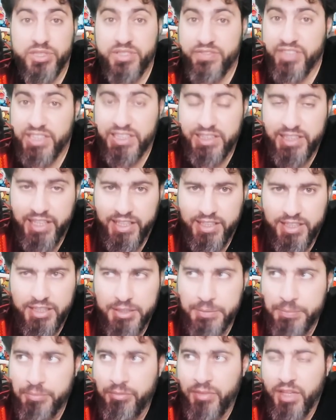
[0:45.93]
It's very
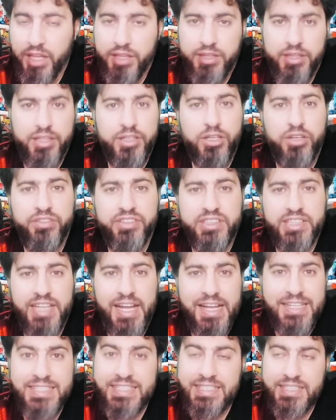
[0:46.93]
tanky. Think of it
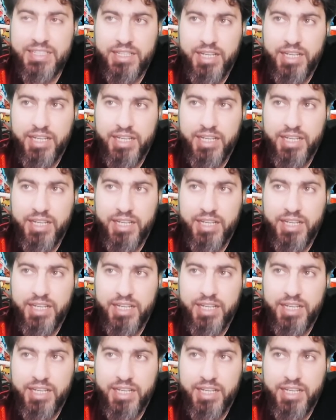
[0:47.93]
as